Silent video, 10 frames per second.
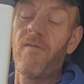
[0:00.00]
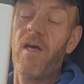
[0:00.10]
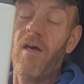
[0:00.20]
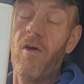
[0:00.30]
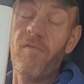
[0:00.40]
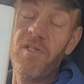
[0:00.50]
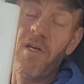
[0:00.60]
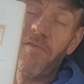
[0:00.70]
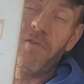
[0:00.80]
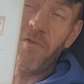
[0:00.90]
Obviously
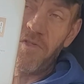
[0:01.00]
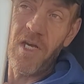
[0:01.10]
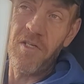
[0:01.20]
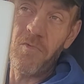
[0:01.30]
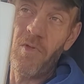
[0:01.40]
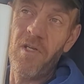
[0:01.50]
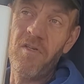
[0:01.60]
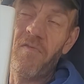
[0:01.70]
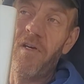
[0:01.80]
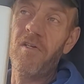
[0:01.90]
you have to do a test with
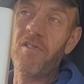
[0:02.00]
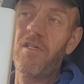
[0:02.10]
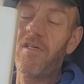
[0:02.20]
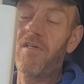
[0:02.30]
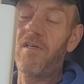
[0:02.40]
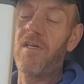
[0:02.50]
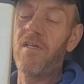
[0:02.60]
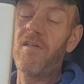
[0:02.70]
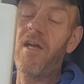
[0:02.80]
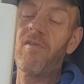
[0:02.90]
this first in
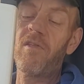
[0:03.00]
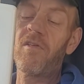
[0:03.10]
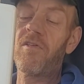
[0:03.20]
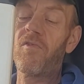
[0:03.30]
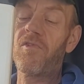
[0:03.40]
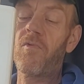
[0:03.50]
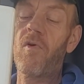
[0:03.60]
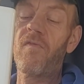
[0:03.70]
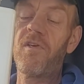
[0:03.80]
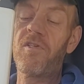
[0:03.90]
an area that's not so
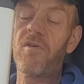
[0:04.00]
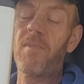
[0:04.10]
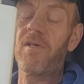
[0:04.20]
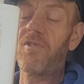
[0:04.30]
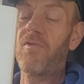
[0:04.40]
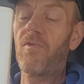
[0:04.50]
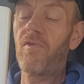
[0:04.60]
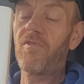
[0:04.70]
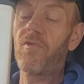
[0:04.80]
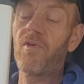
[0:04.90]
obvious to make sure
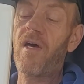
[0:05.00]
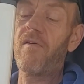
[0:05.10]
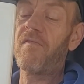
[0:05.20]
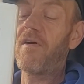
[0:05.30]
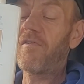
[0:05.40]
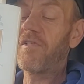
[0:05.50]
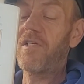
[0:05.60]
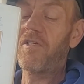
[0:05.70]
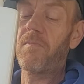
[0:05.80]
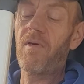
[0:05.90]
the sort of colour
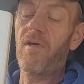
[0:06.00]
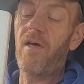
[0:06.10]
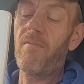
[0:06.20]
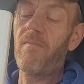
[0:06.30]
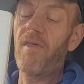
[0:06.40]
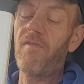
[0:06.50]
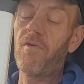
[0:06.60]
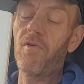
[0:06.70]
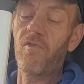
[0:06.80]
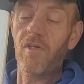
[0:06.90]
fastness, but if
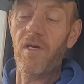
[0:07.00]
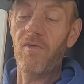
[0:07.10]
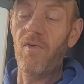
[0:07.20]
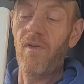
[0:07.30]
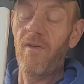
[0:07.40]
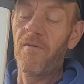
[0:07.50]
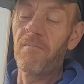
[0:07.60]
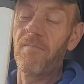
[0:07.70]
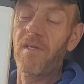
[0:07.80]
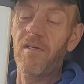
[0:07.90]
you're good to go,
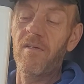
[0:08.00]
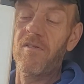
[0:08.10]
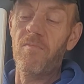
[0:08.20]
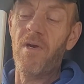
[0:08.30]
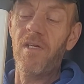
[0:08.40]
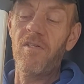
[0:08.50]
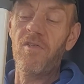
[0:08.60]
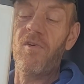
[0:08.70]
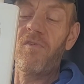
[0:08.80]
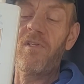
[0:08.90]
spraying this
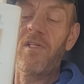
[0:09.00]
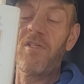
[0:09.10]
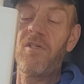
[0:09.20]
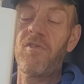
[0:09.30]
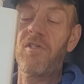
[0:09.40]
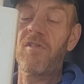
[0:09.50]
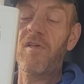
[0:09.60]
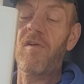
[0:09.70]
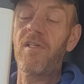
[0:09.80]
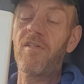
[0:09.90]
on and then using a
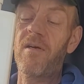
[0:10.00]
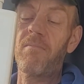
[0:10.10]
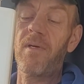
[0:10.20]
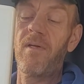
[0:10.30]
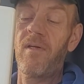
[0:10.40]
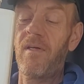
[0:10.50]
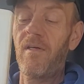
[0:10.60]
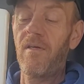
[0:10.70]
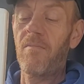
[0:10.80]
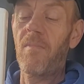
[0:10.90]
slightly damp
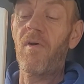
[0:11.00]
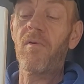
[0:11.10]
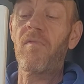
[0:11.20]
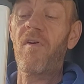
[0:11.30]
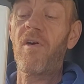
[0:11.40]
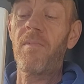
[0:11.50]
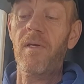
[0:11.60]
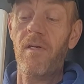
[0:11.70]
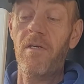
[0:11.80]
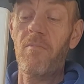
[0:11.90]
microfiber
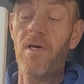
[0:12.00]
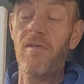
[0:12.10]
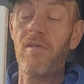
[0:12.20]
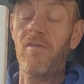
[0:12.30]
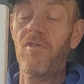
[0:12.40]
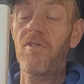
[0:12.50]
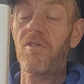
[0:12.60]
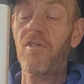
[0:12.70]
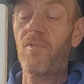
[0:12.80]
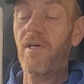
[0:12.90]
clean one
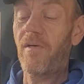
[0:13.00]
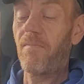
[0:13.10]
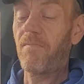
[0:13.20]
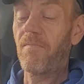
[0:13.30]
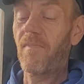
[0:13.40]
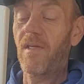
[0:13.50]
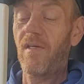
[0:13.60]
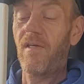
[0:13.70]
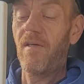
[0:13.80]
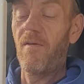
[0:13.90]
just to
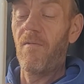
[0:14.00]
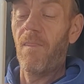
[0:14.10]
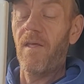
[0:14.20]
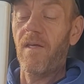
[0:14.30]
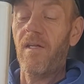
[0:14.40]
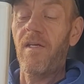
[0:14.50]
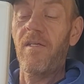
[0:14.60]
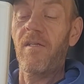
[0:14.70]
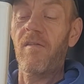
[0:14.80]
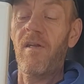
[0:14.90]

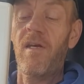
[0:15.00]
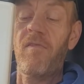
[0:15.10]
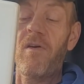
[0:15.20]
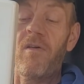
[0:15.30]
clean the leather